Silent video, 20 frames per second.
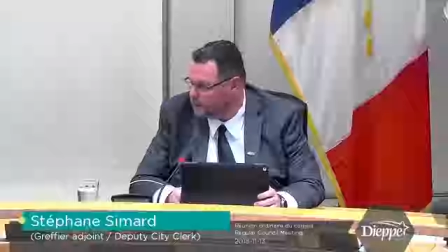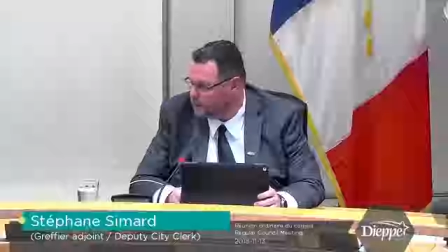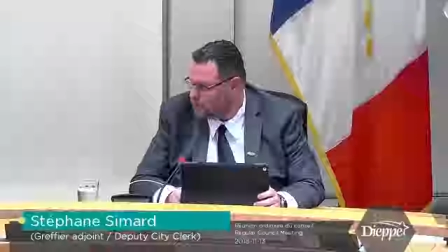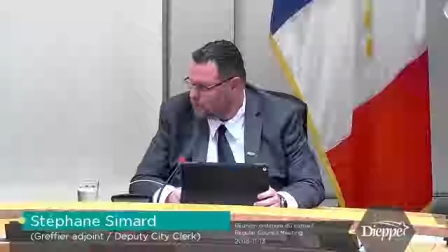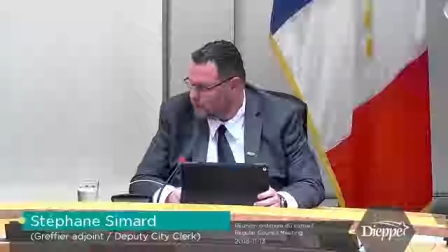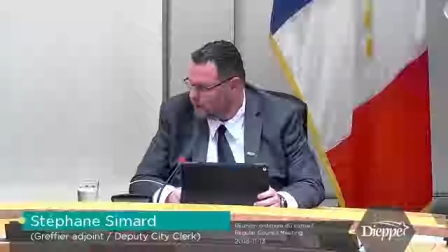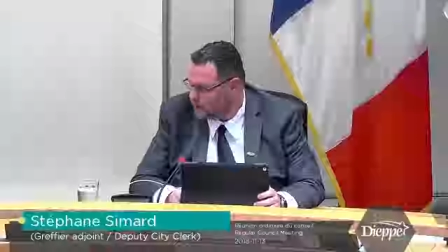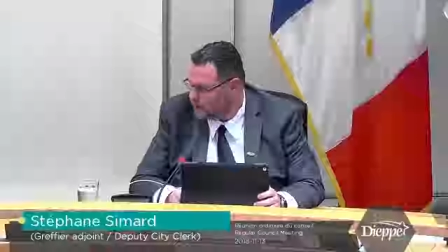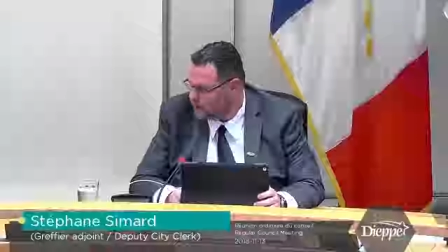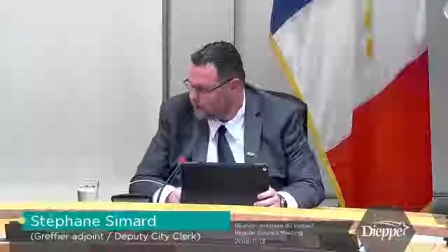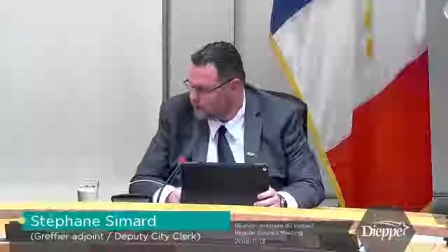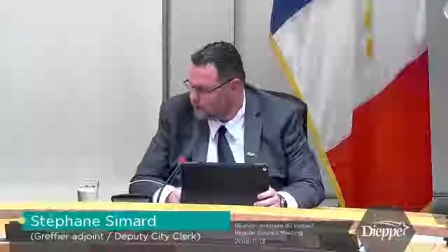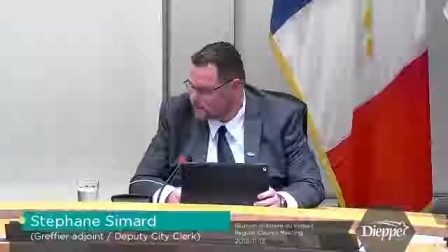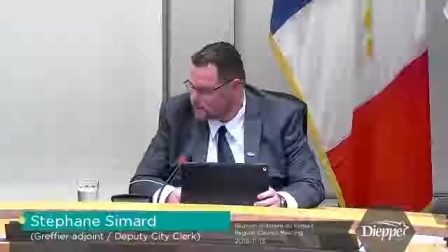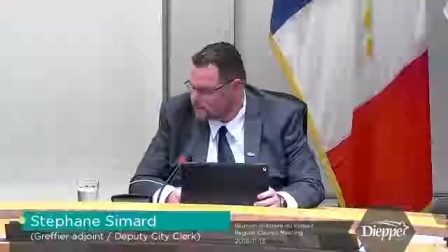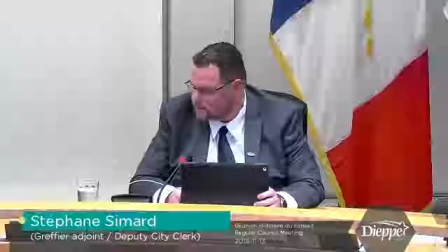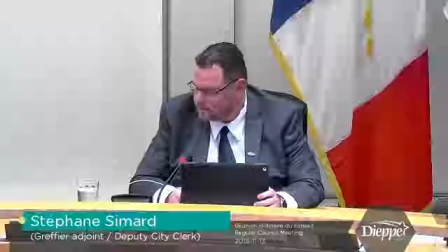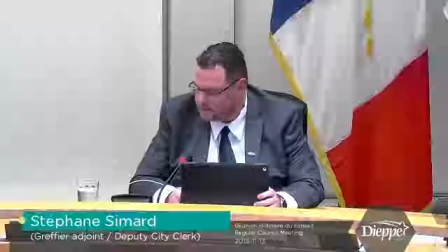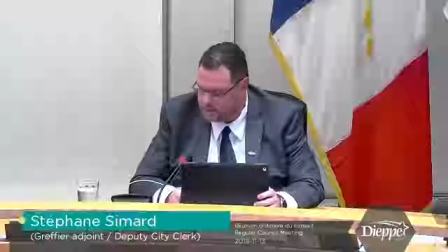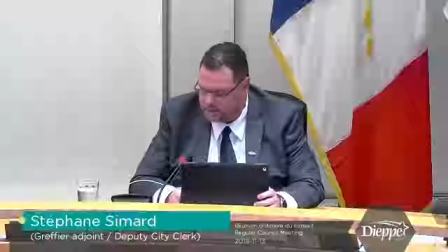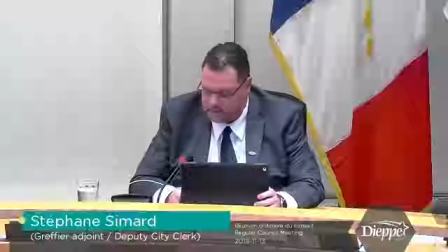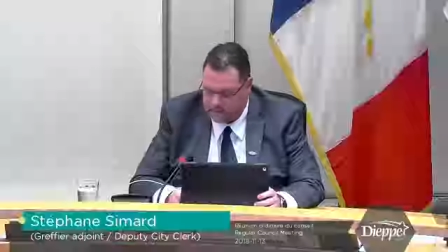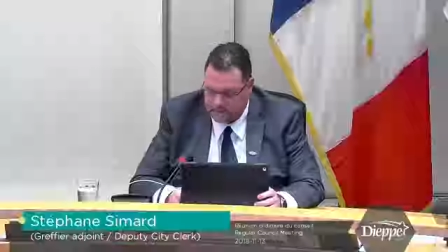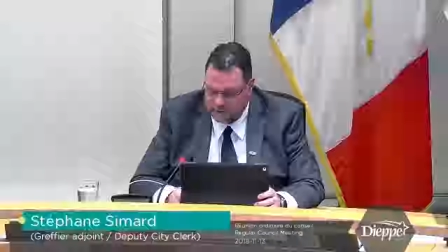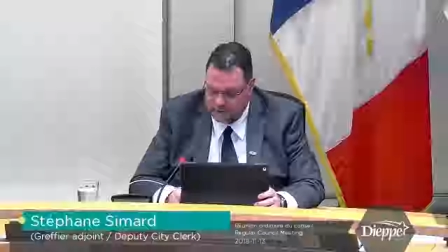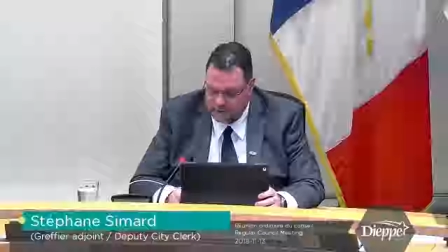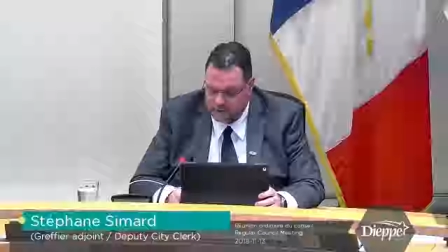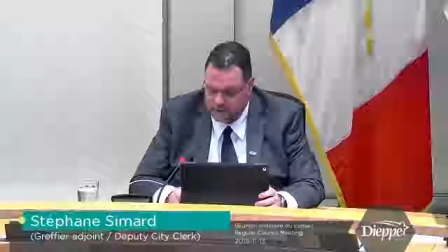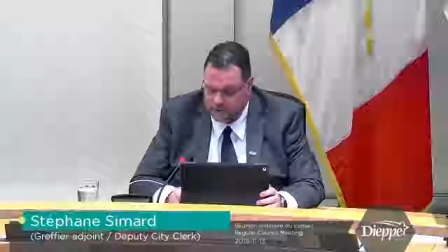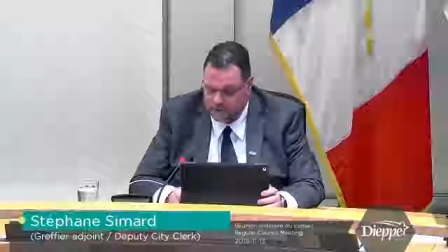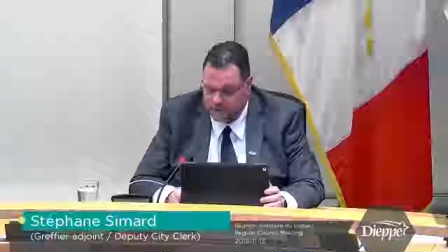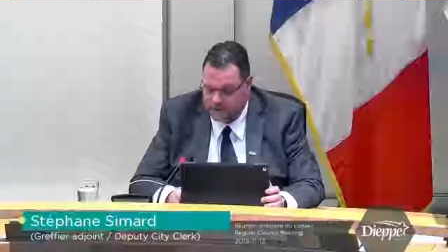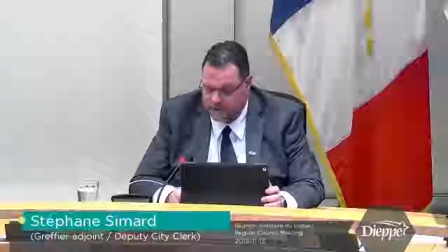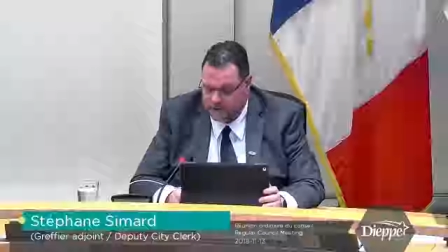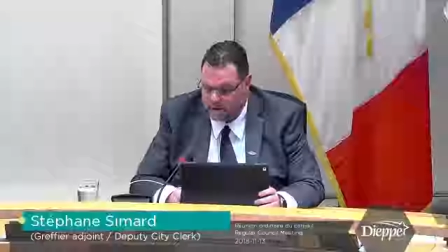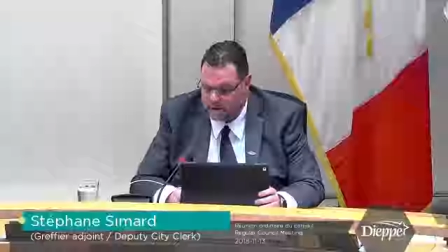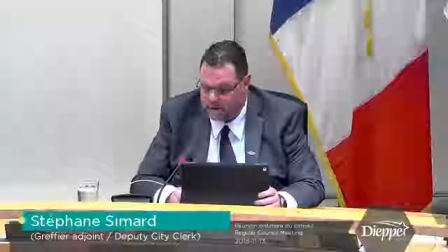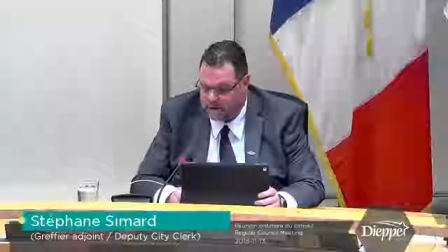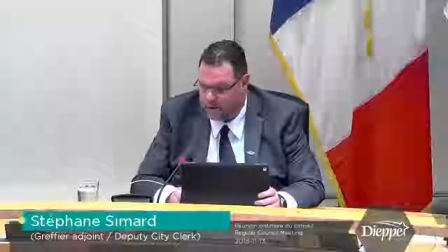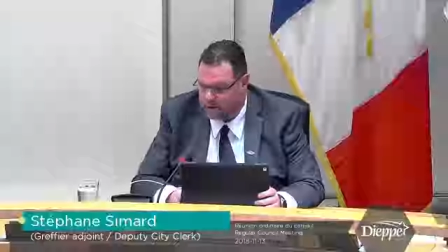is prohibited in all
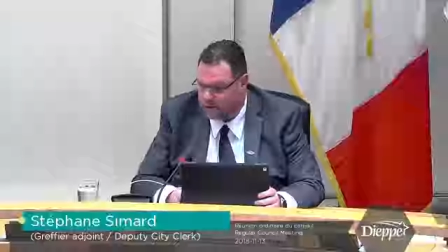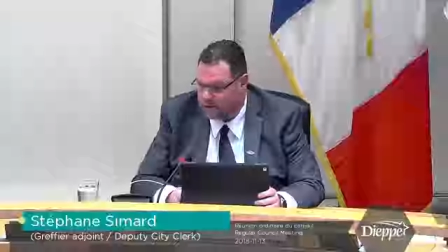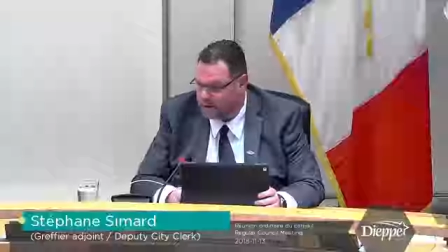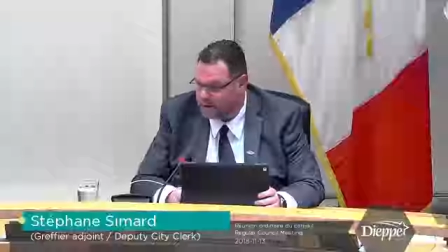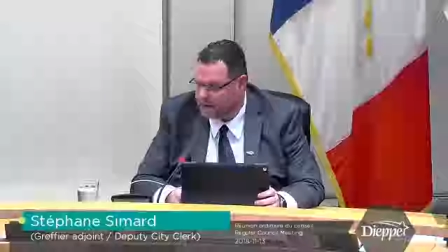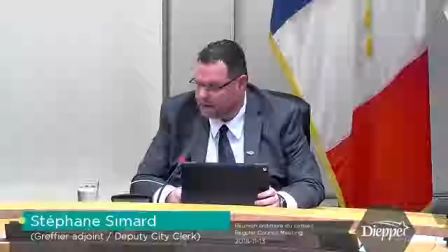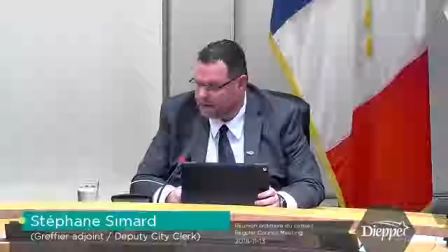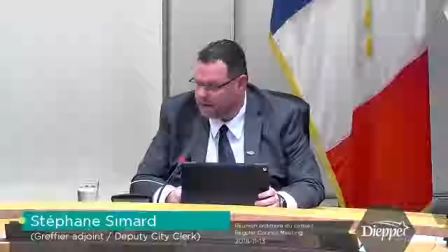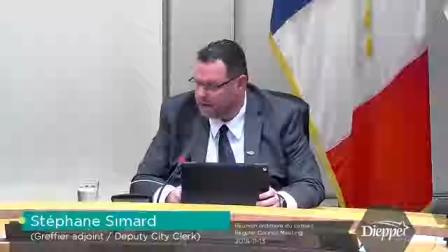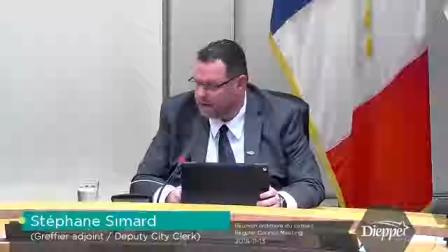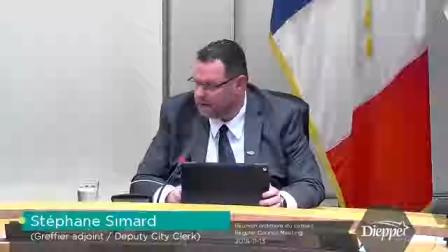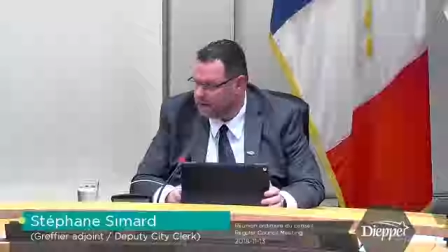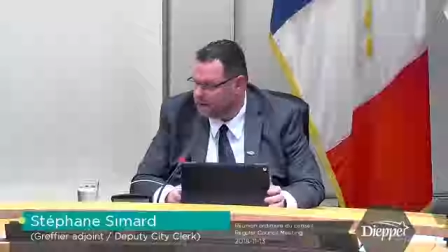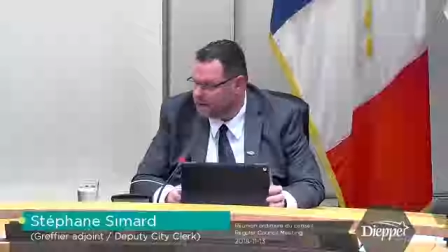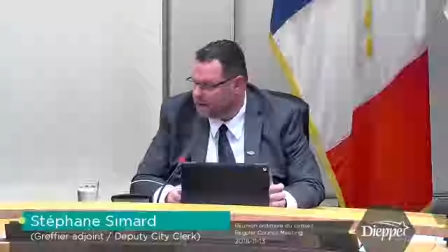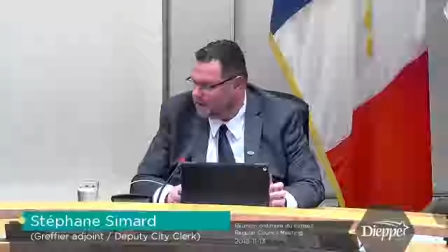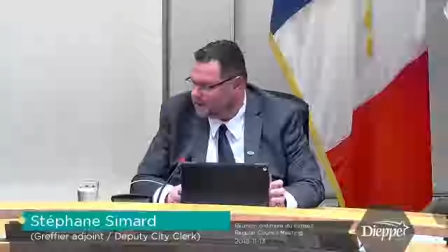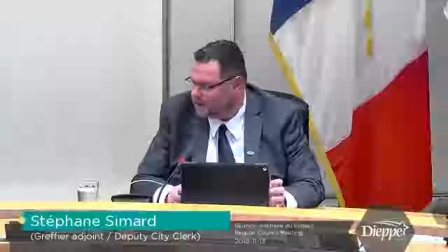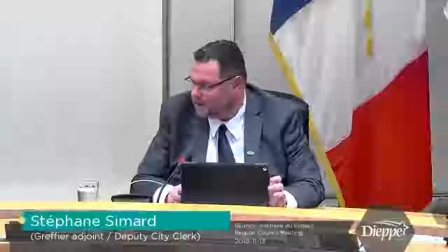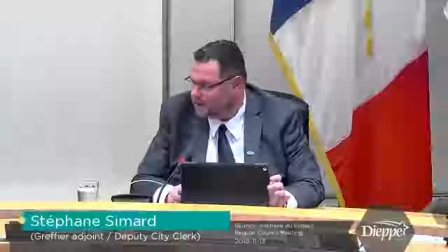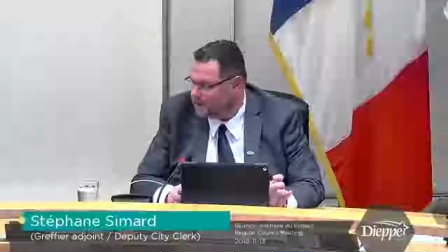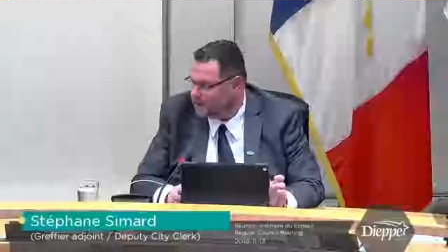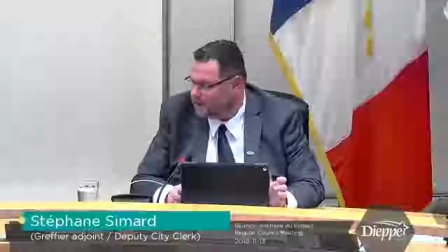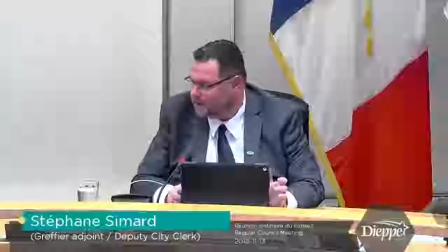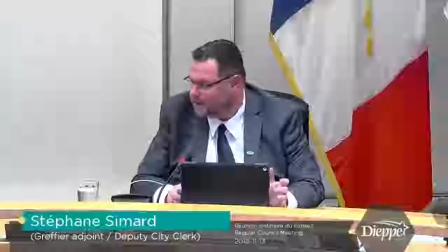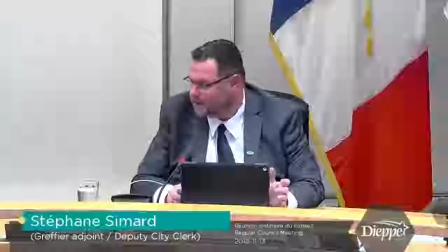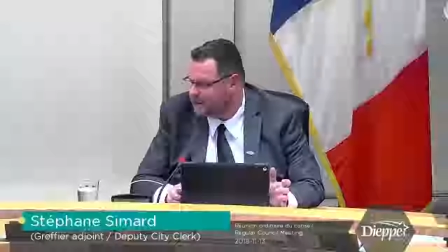public areas.